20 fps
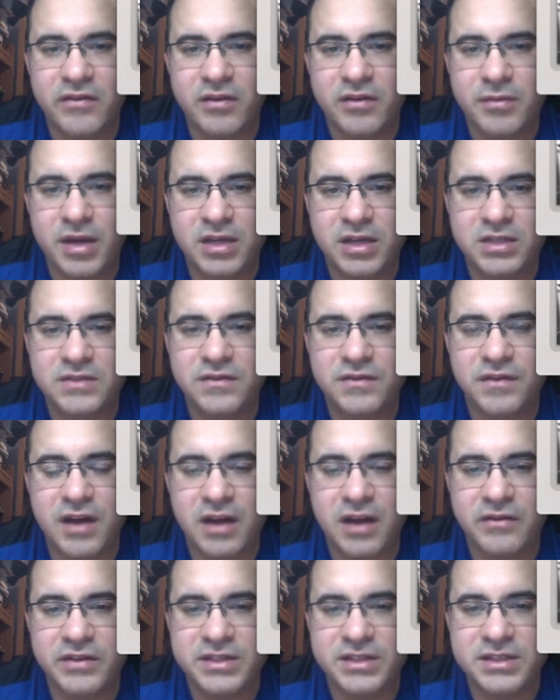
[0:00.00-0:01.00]
minus
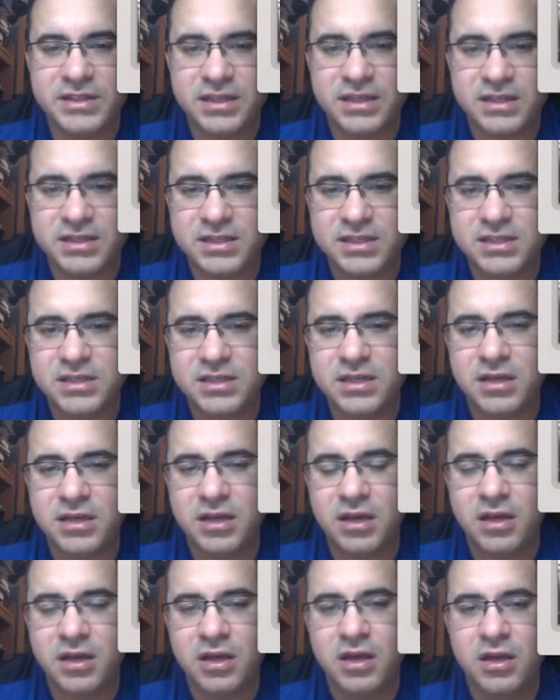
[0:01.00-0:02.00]
5 is 6.
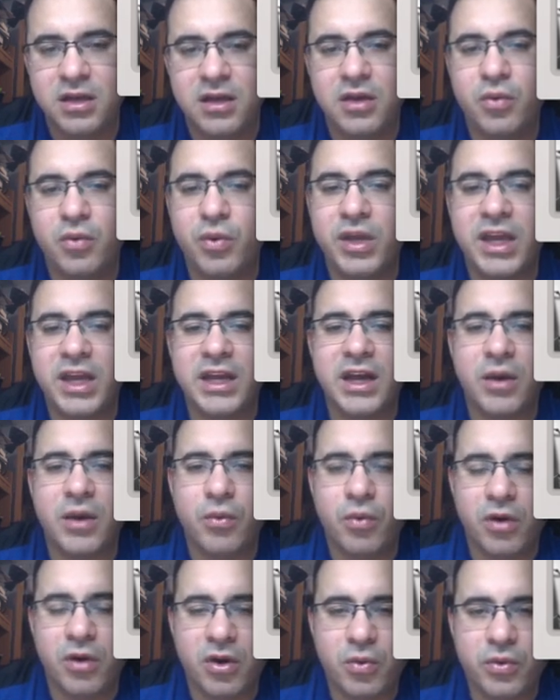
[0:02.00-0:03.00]
We can now
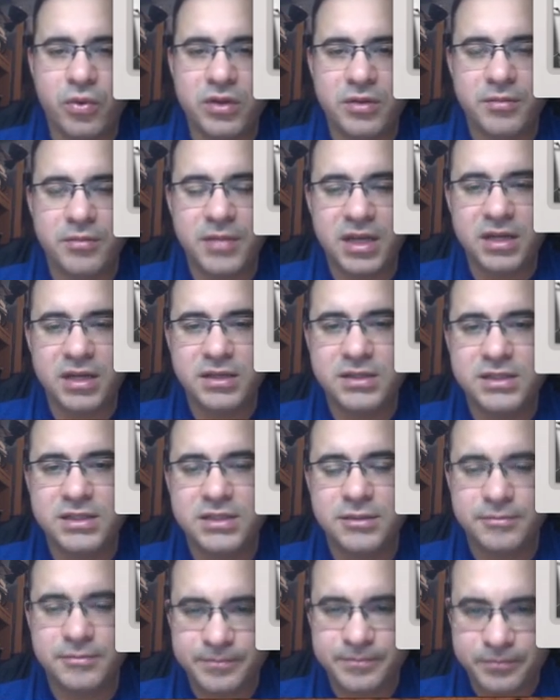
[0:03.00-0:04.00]
work with the
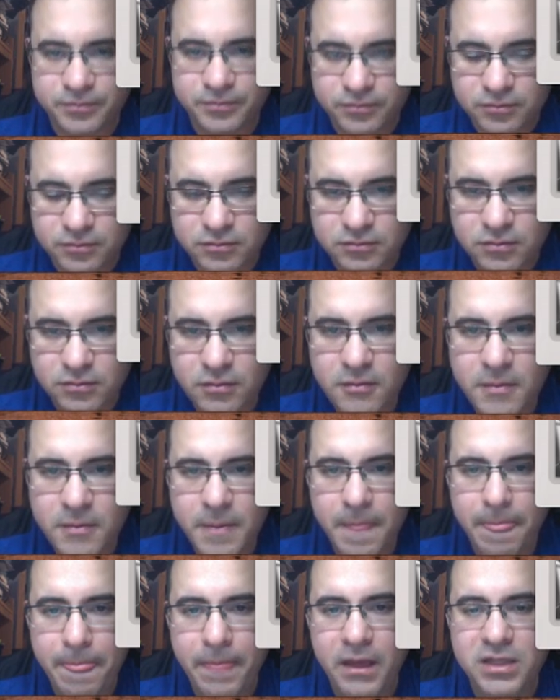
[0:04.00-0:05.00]
minutes,
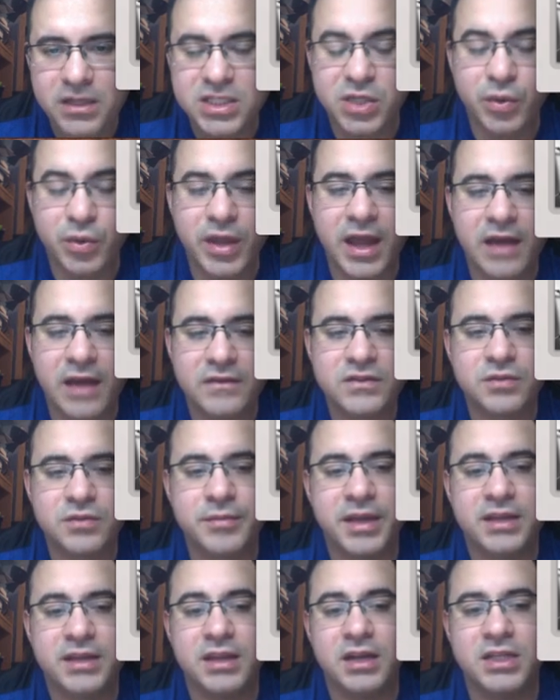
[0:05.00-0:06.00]
so we have to
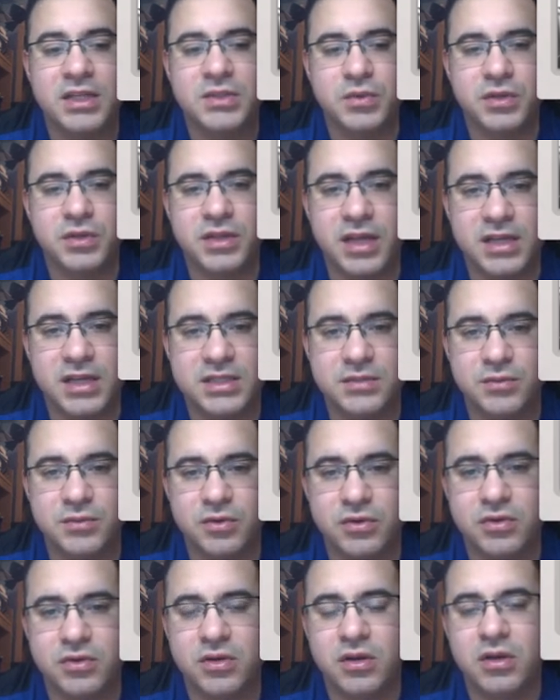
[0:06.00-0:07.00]
make that into a
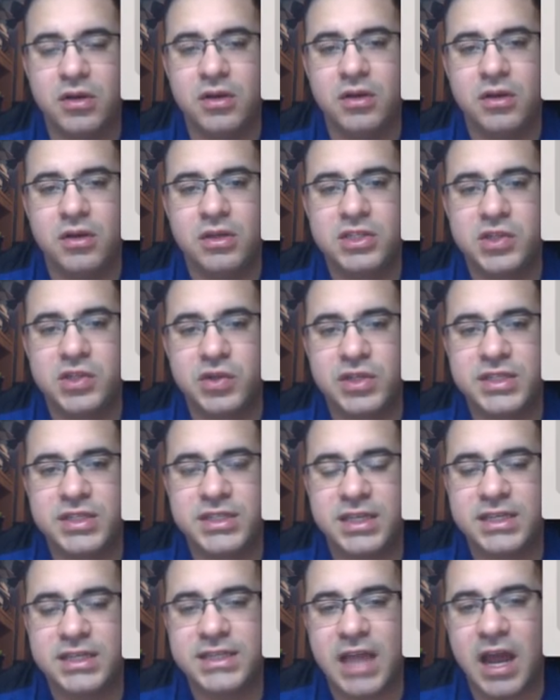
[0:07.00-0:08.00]
decimal. So the
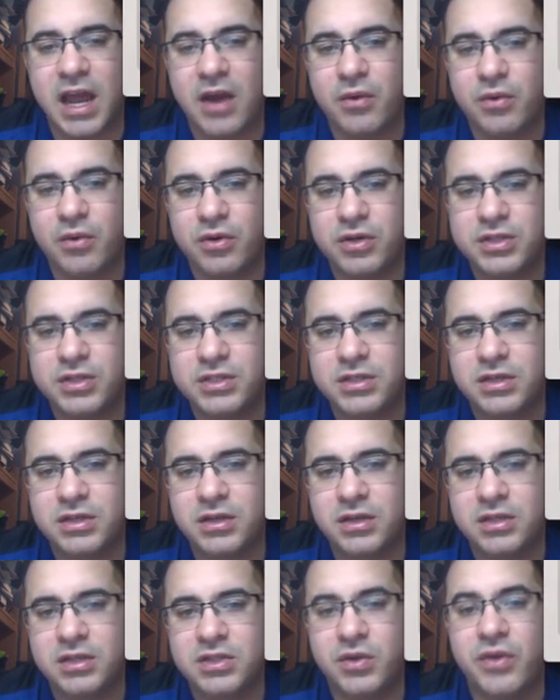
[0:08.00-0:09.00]
6 hours,
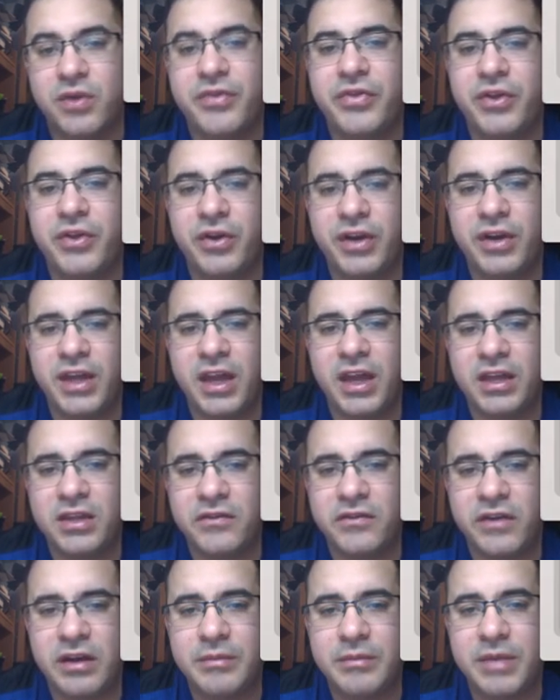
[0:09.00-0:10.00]
so the 38
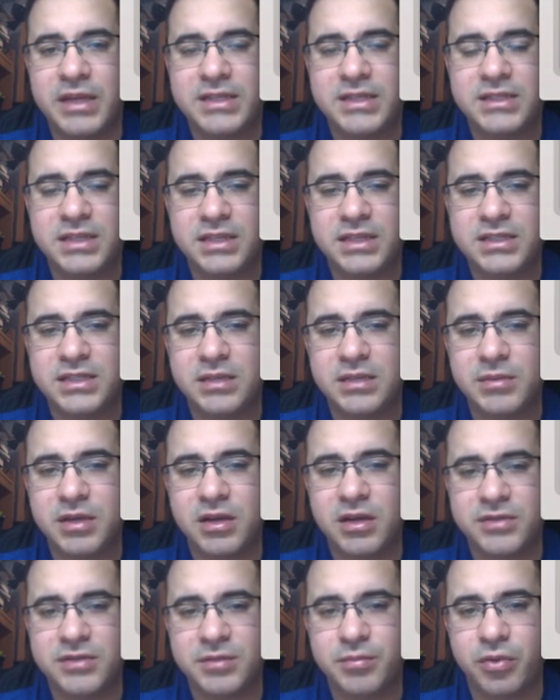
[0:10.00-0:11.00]
divided by 60
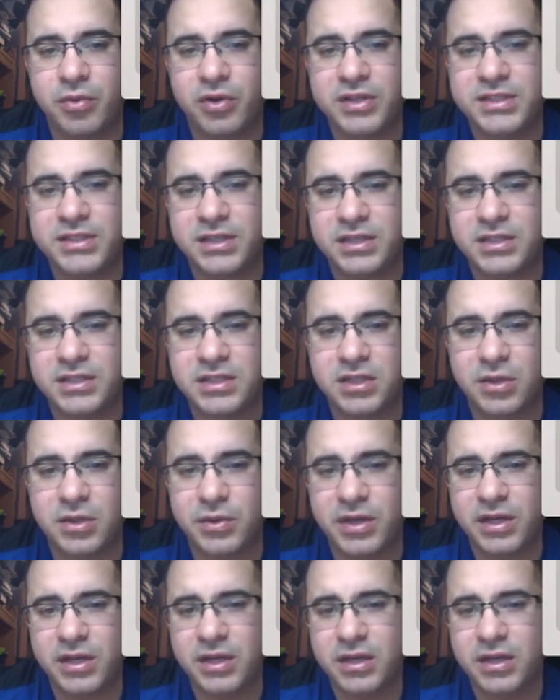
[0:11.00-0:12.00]
becomes a 0.63,